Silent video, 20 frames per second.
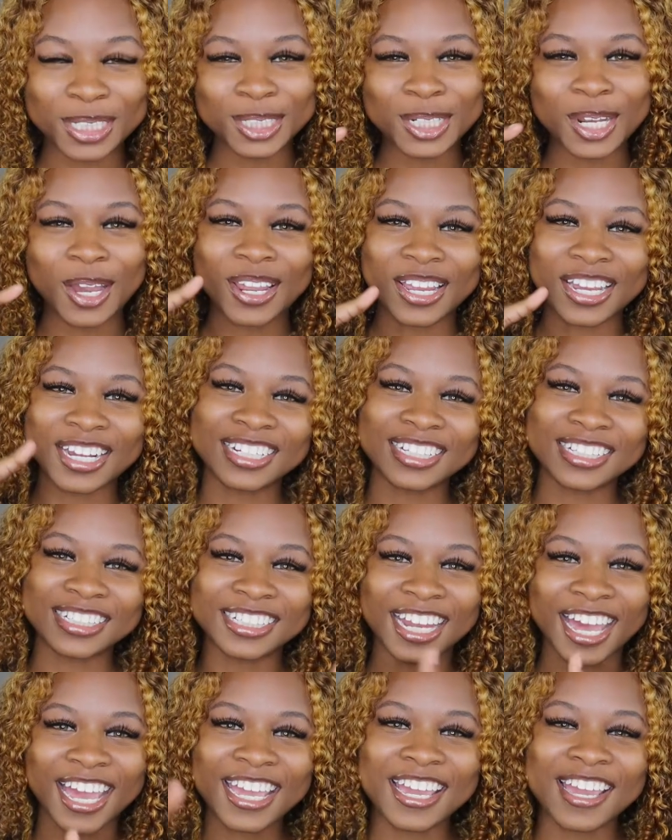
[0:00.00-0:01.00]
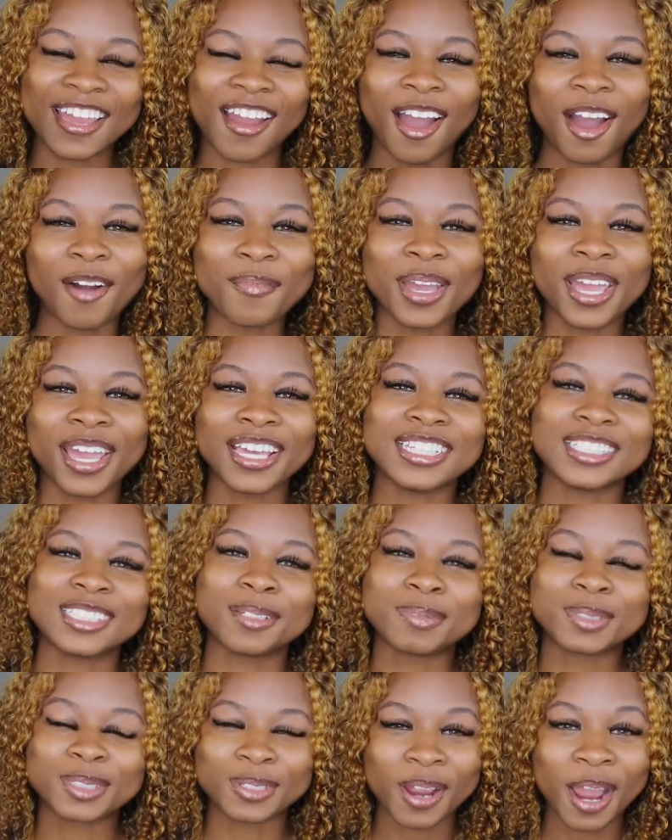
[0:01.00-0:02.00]
sure y'all hit the like, comment, and
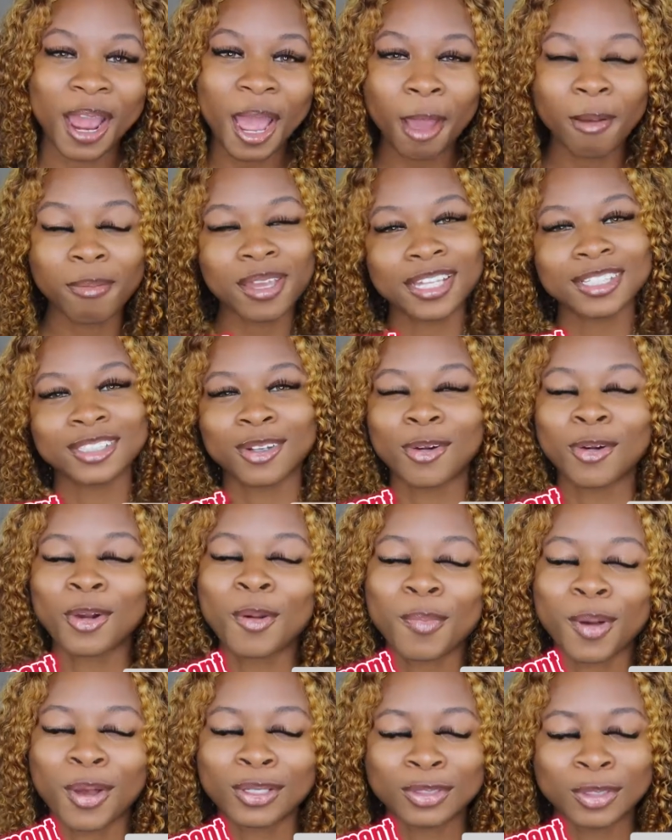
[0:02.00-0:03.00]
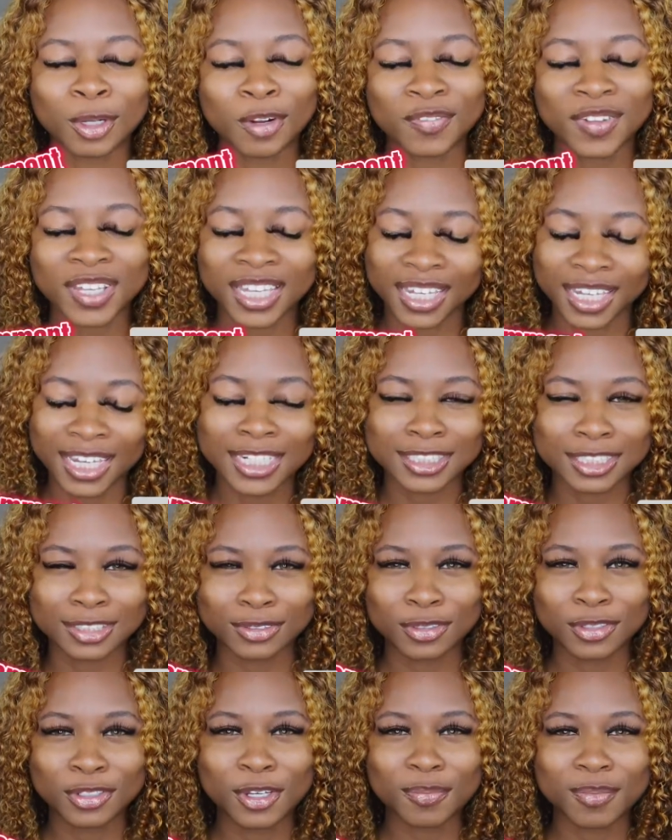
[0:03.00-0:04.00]
subscribe and turn on the post notifications
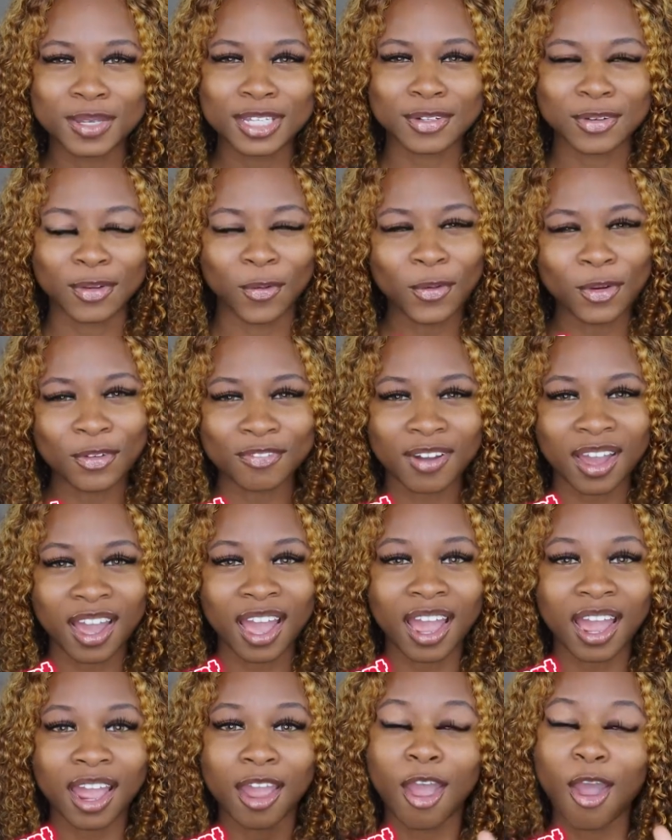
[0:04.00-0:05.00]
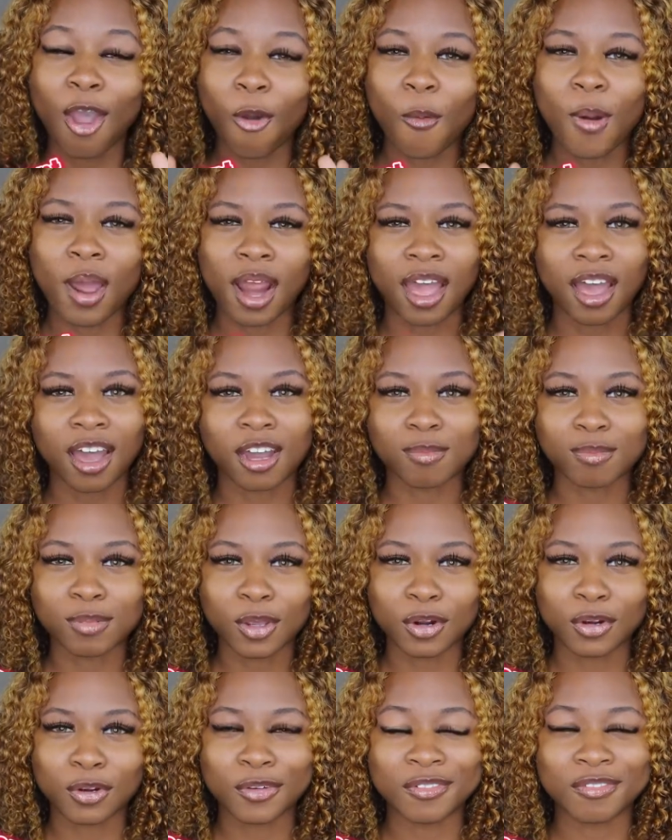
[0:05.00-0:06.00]
so you could be notified when I
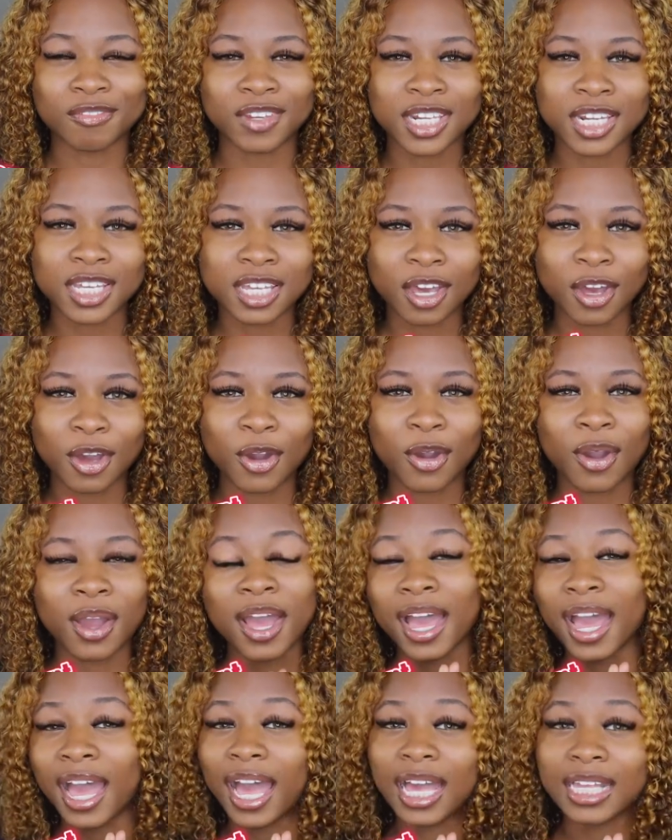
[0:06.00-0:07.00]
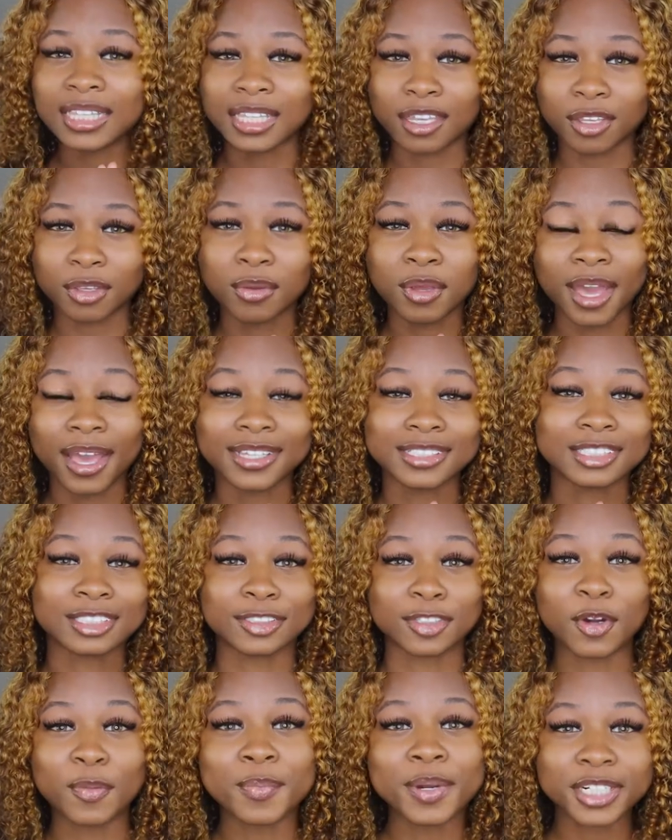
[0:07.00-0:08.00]
upload a new video. I thank you guys
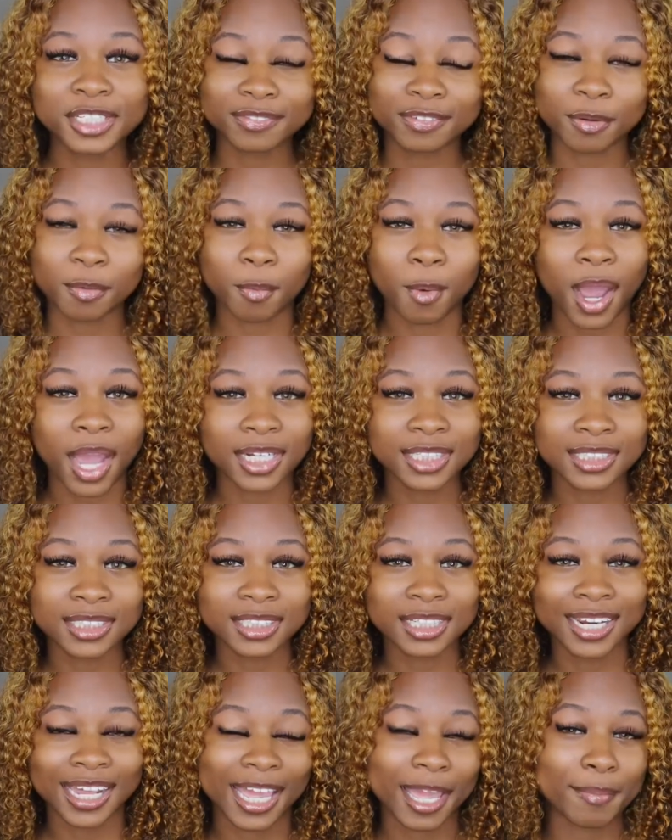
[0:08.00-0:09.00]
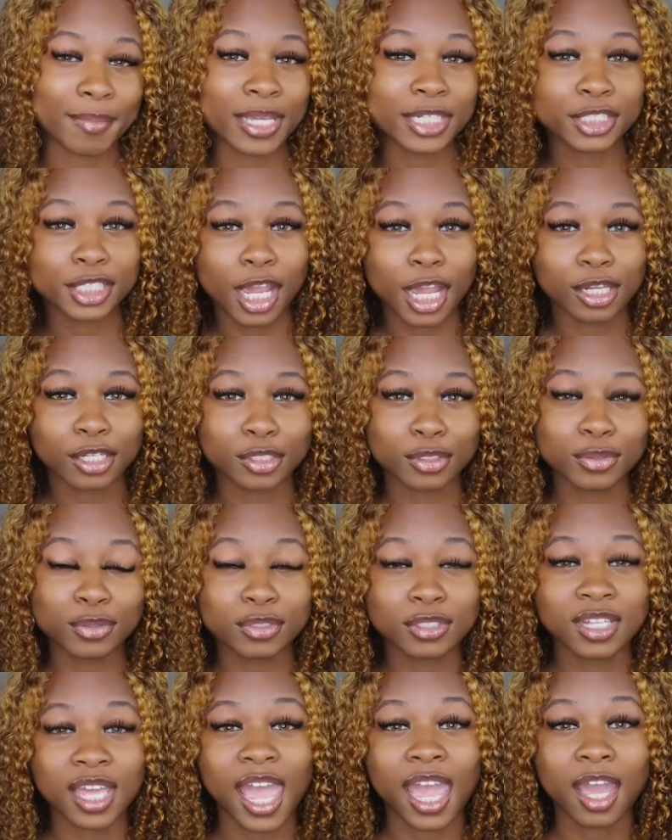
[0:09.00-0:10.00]
so much for watching and make sure y'all use
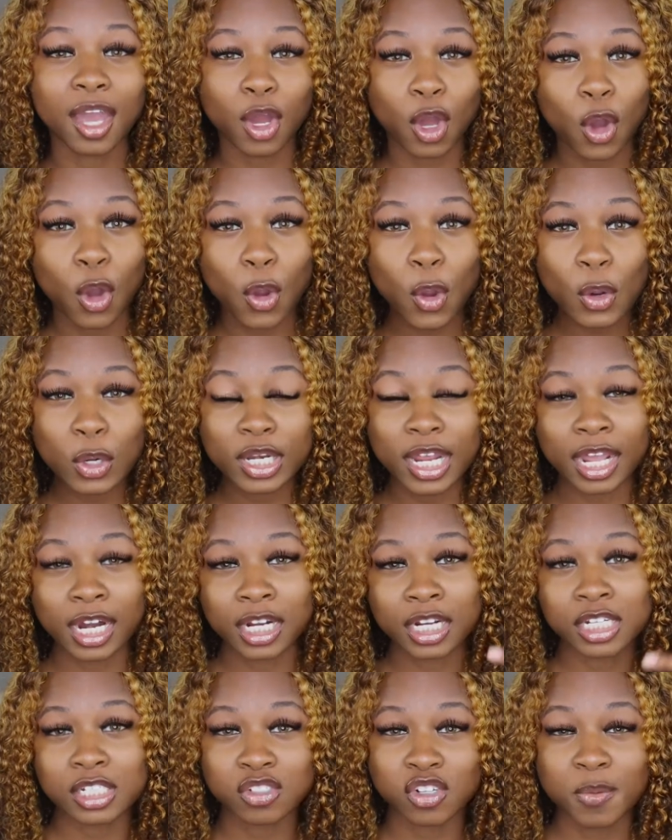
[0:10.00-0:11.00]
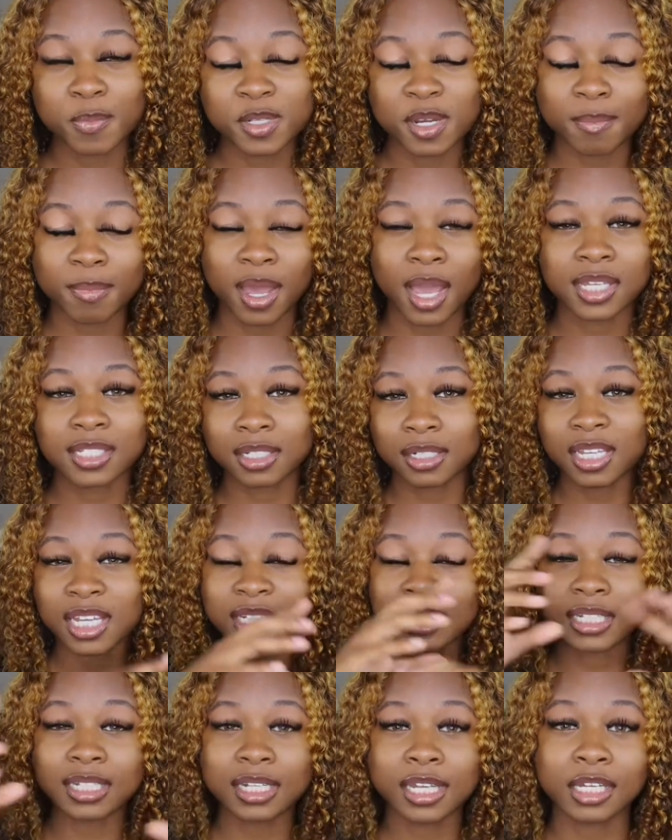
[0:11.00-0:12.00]
that code down in the description box. Click
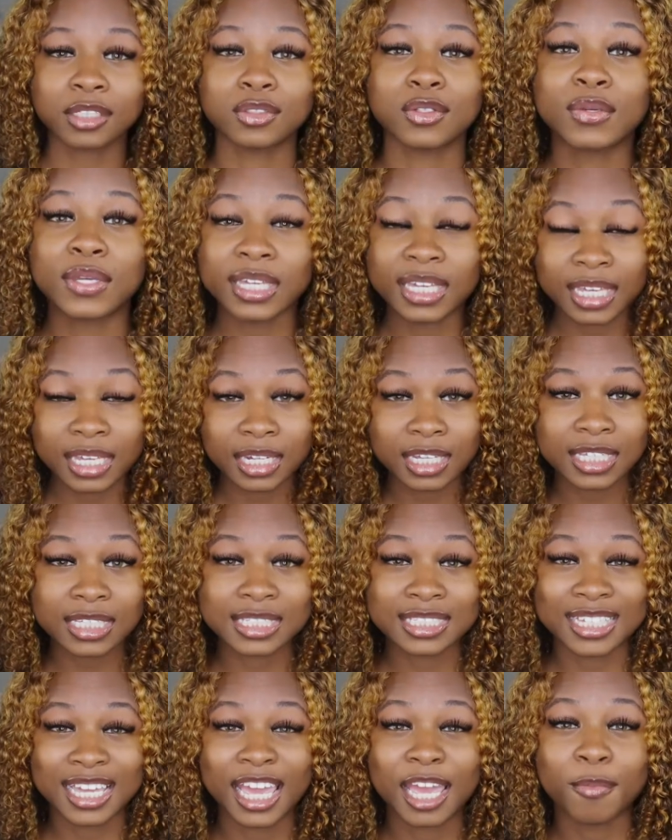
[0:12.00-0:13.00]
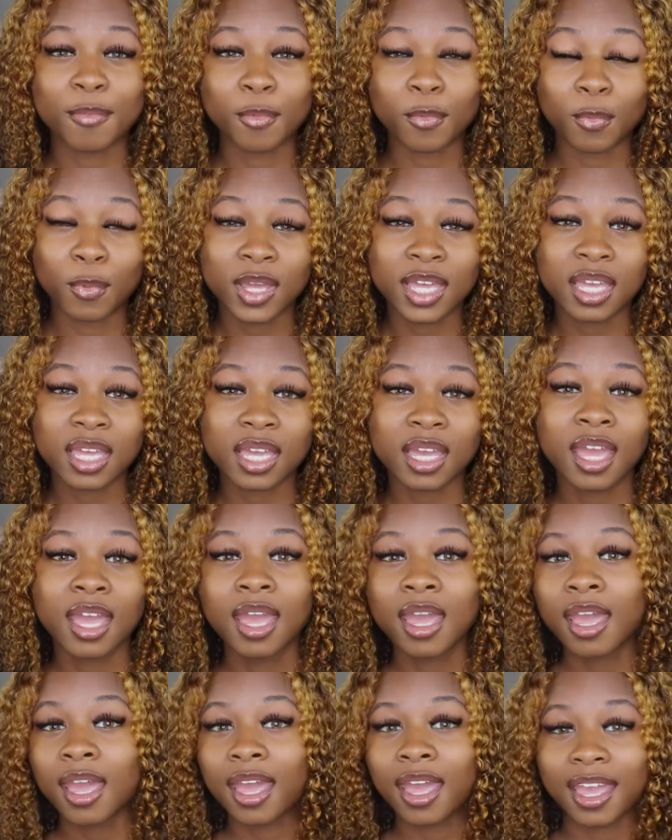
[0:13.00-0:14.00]
the link so you can get this same wig
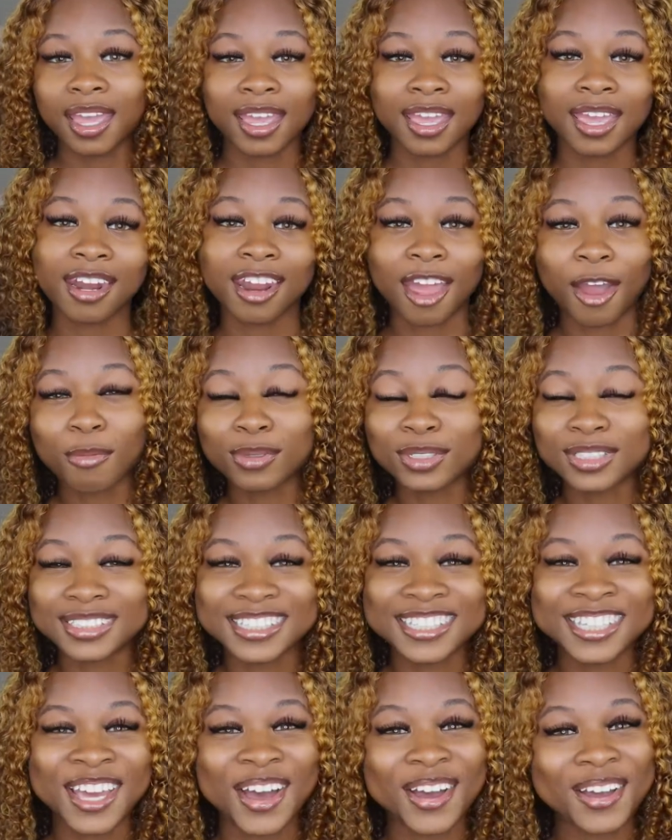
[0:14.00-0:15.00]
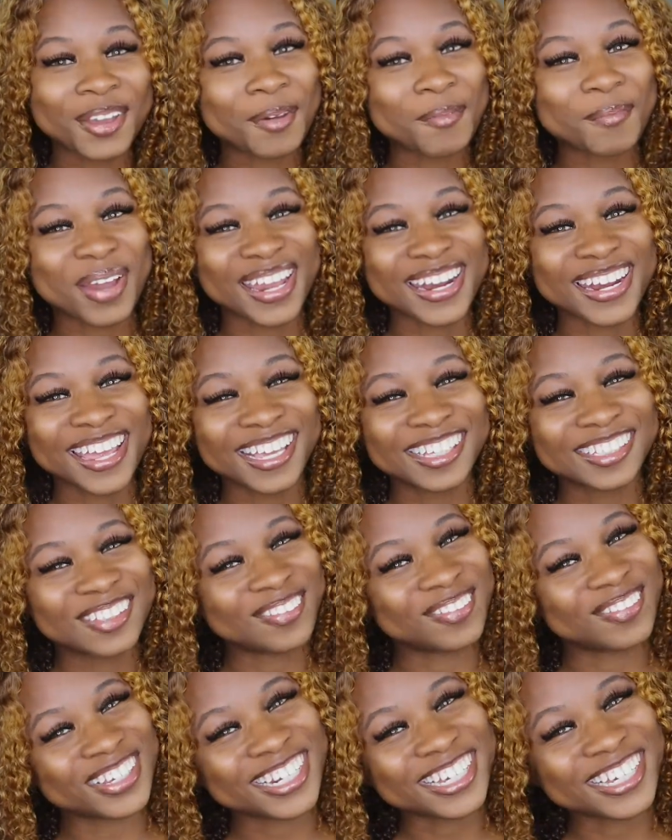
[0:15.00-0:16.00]
and I will see y'all in my next
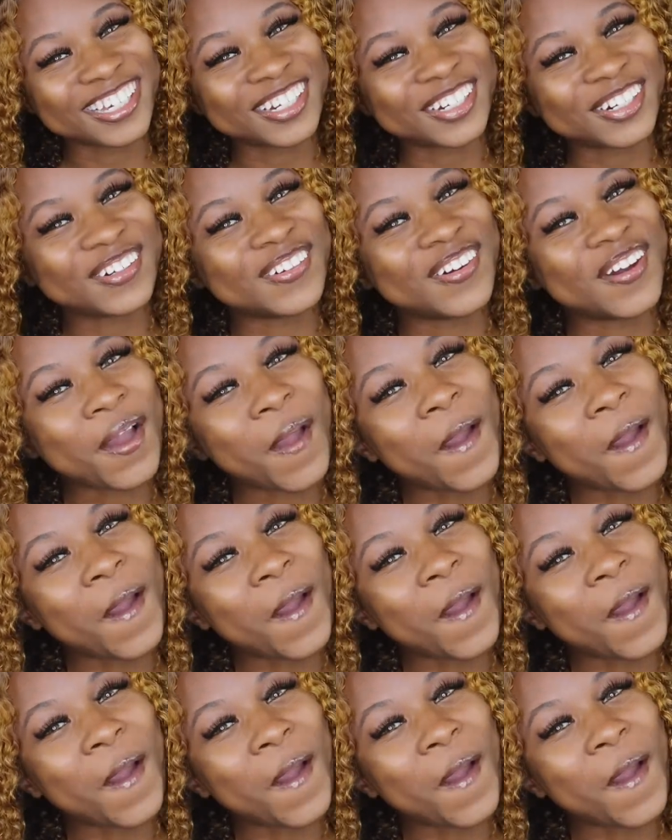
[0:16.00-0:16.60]
video.